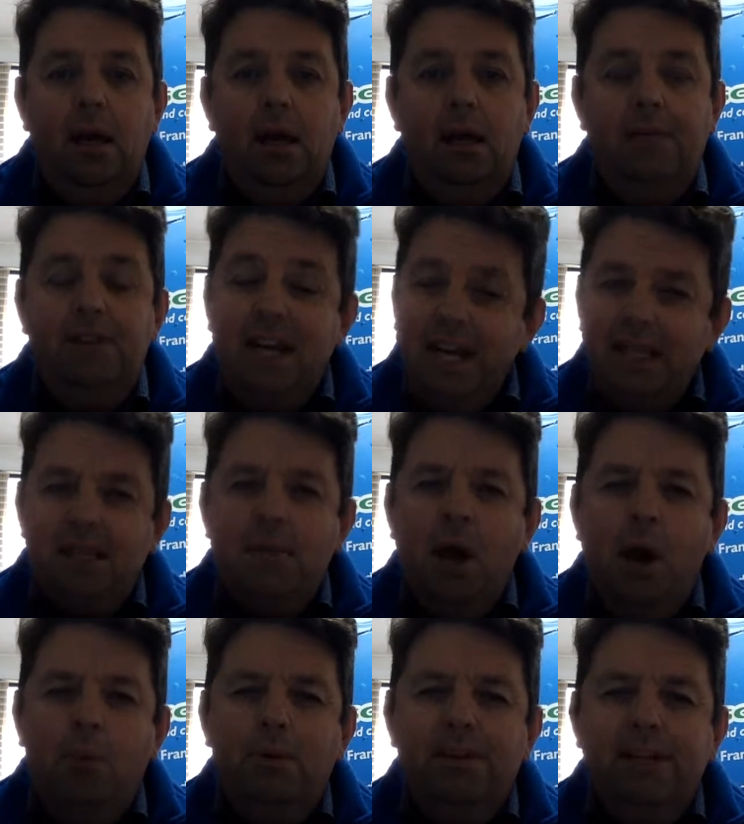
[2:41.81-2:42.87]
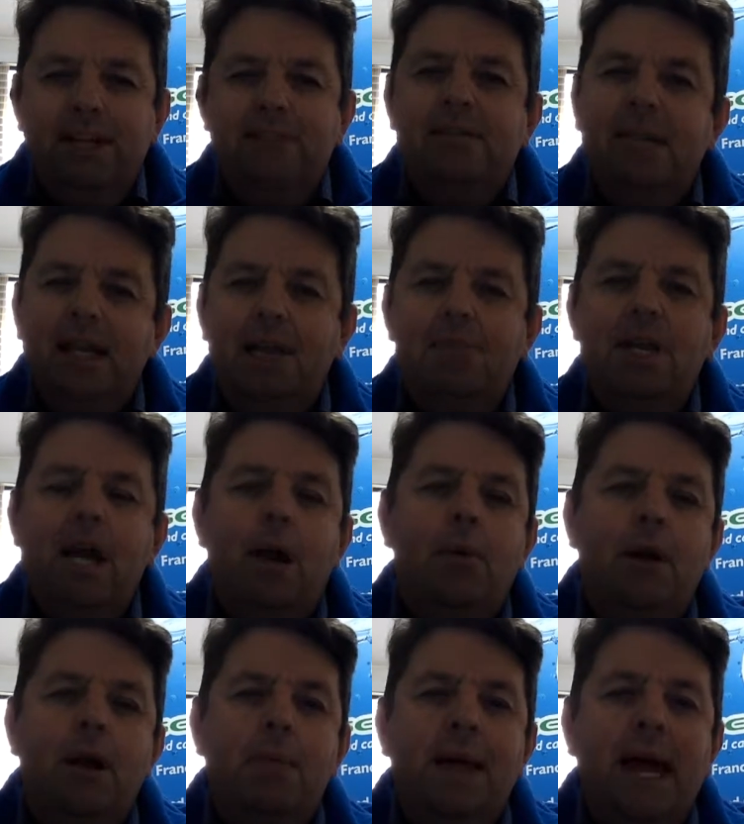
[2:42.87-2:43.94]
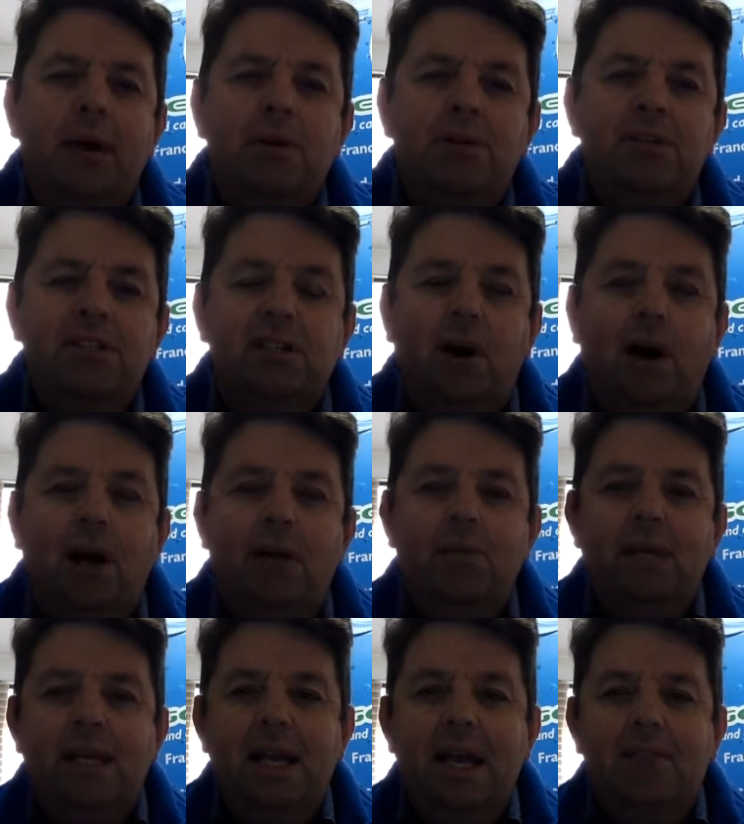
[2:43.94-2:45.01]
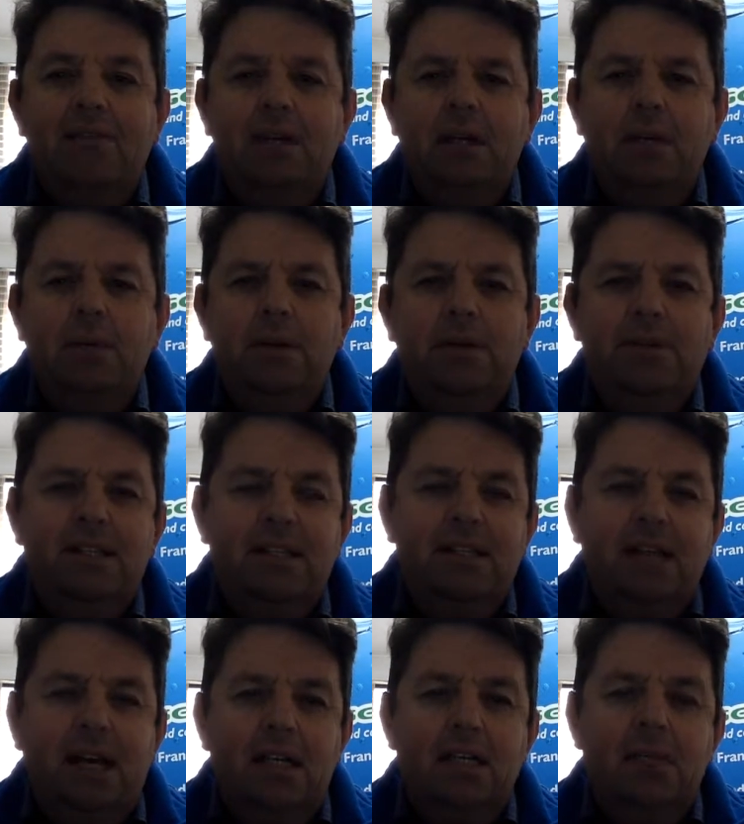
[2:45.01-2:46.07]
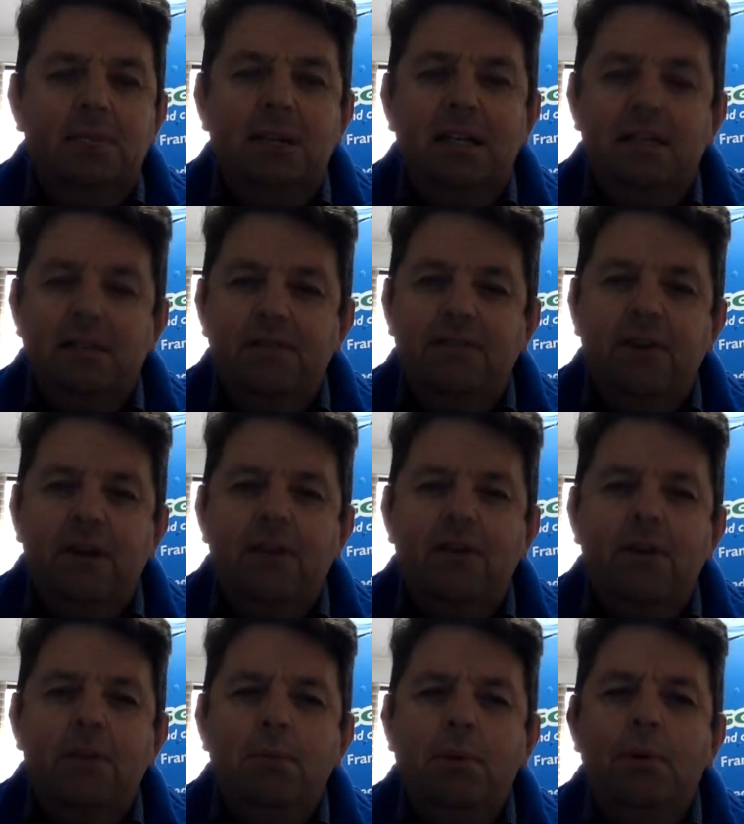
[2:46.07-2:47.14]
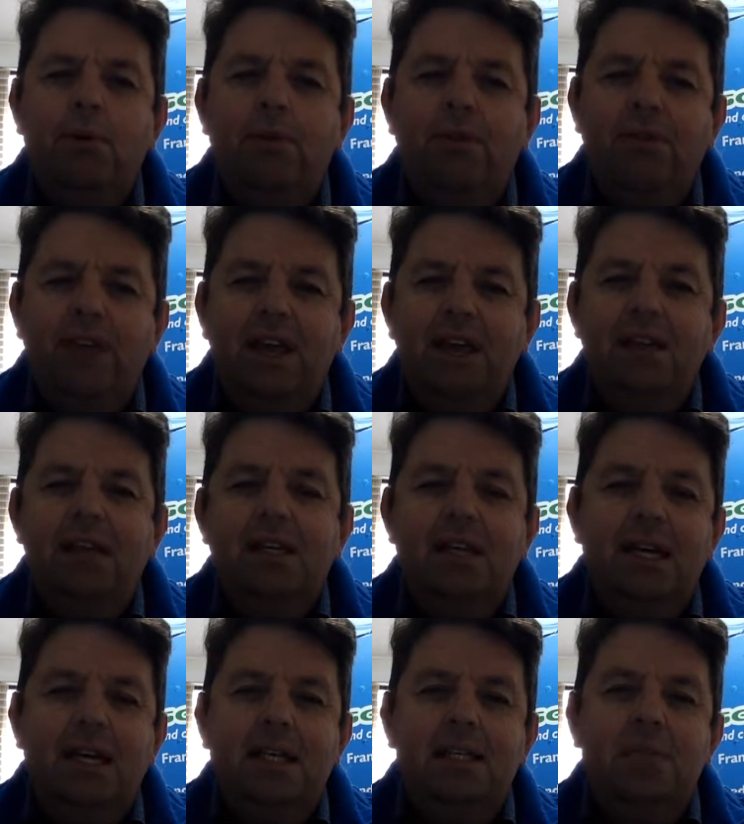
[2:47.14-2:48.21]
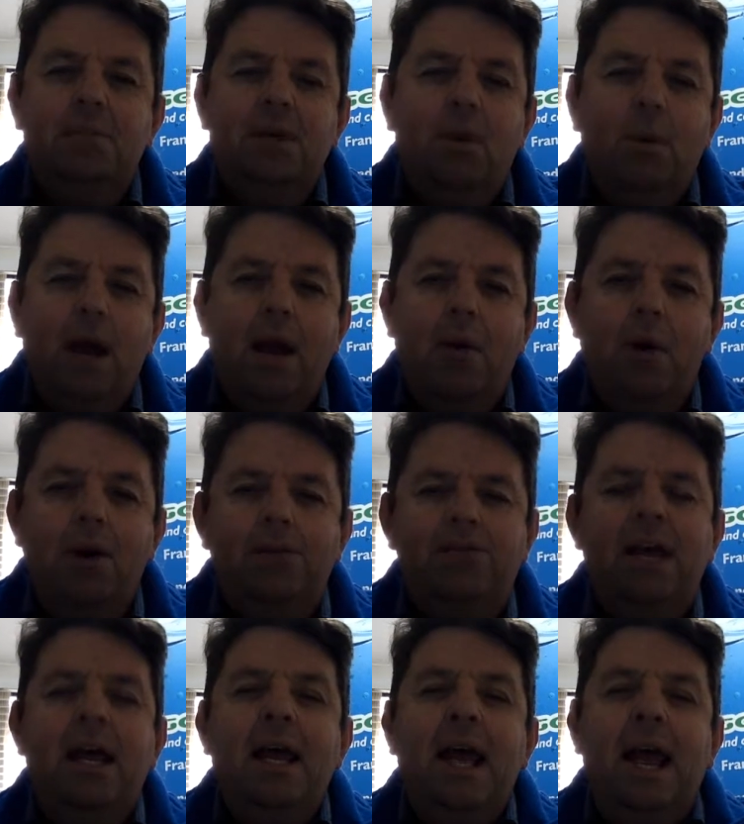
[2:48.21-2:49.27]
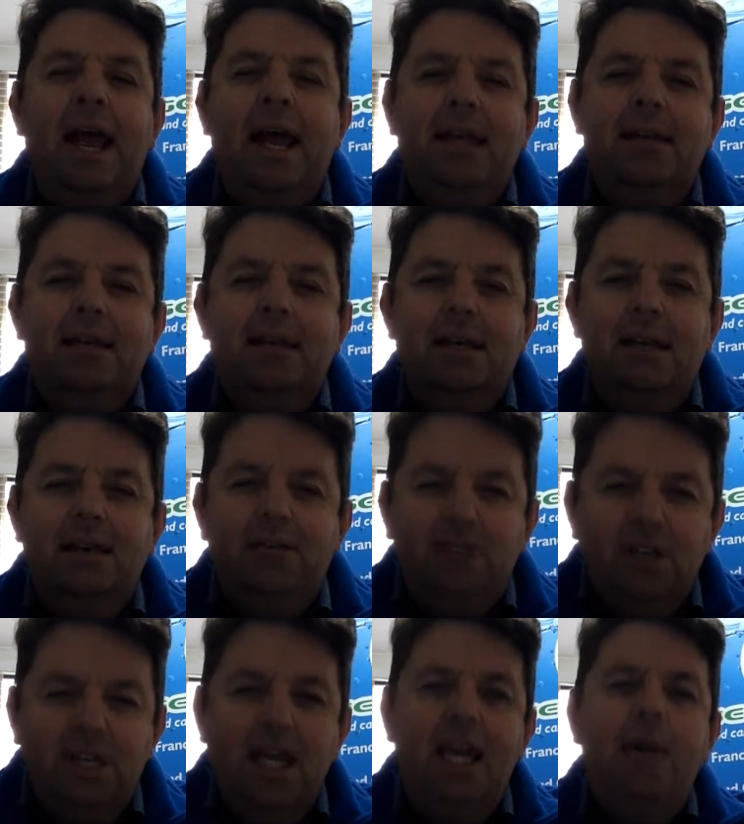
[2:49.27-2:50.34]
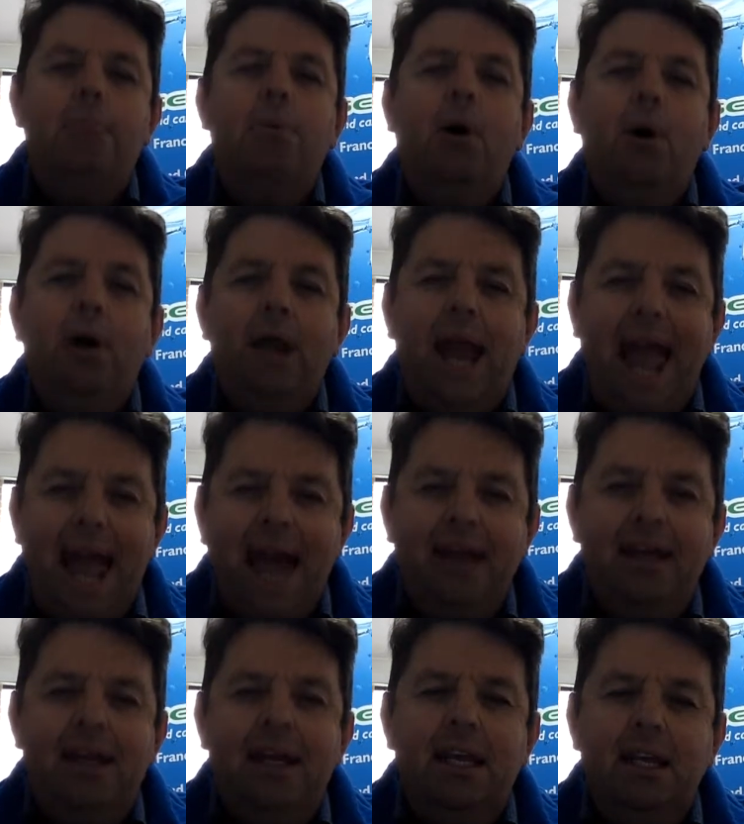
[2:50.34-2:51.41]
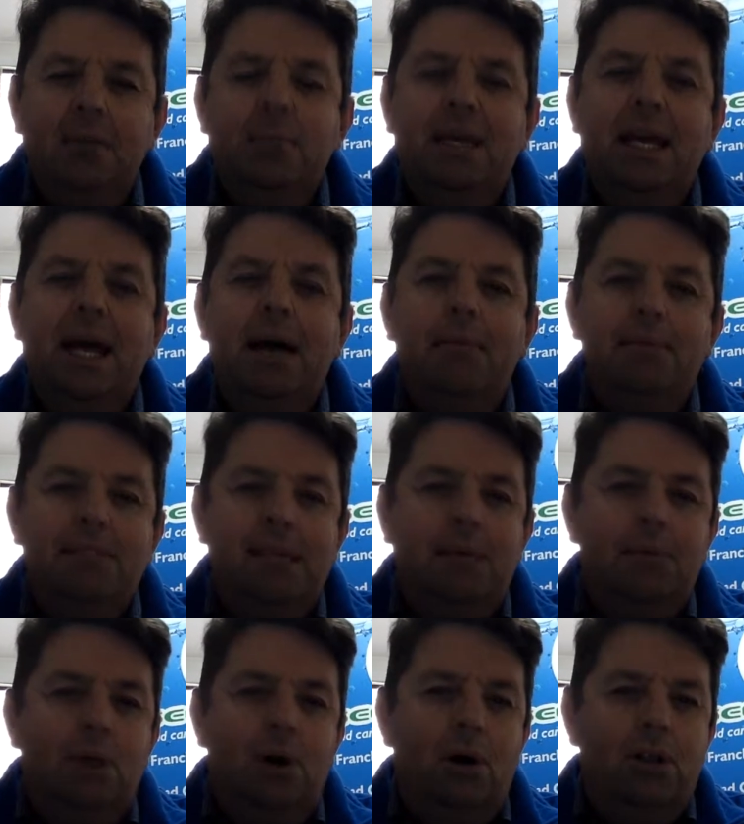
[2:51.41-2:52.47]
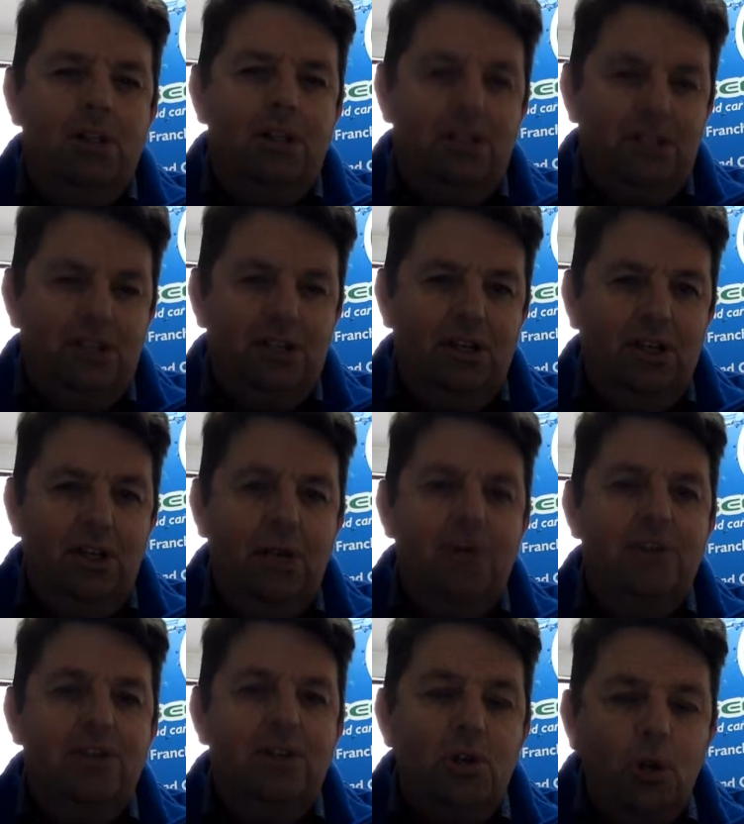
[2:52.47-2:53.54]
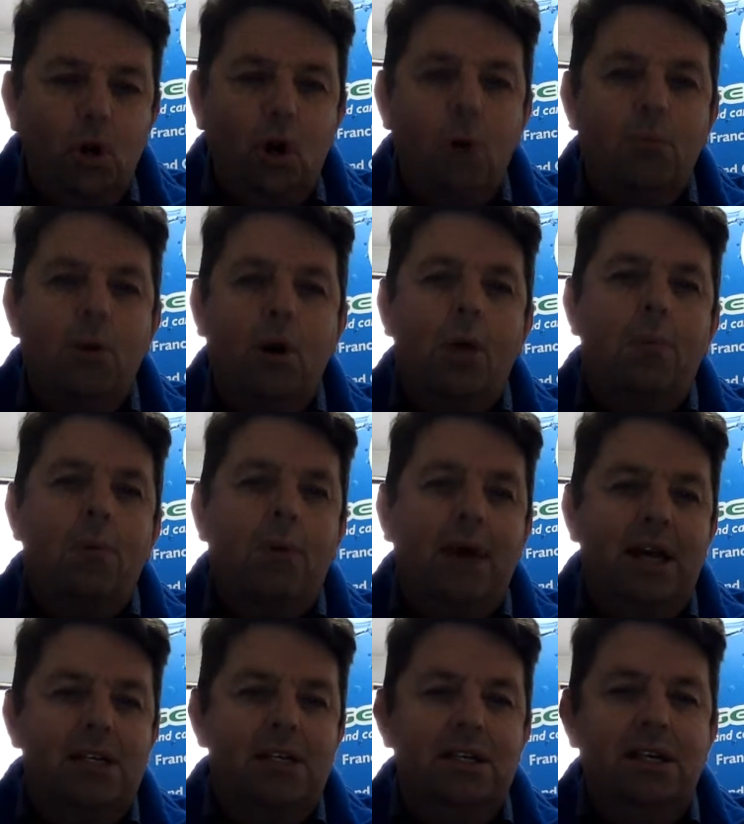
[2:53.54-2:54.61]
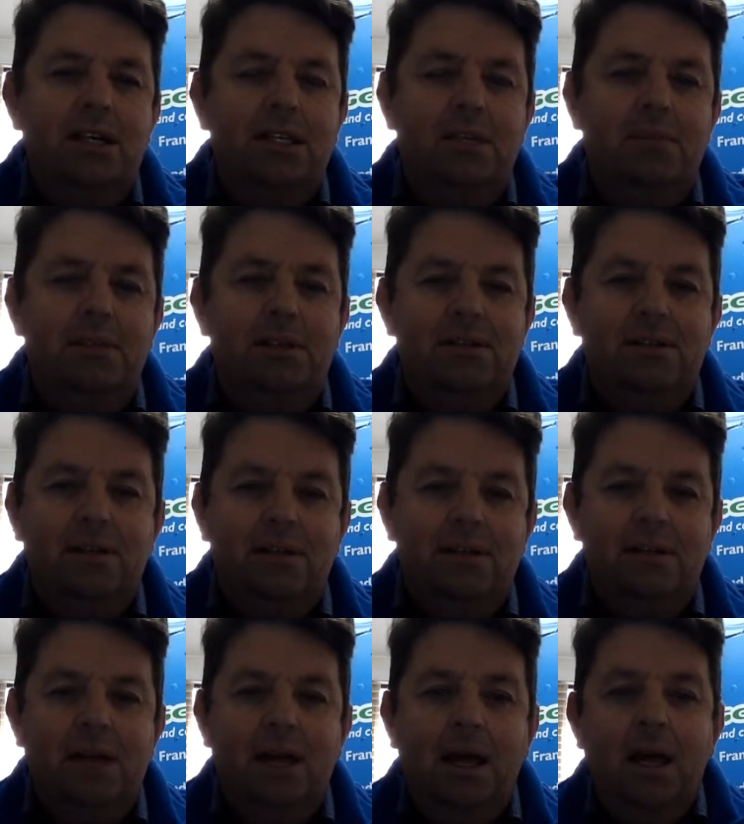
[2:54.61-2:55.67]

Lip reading: if you need some help with this, let me know when I'm out on site and we can have a little bit of a discussion. But it's a very, very important thing that you need to be aware of. And if you keep on at it, it'll become subconscious to you as a normal operation in your business.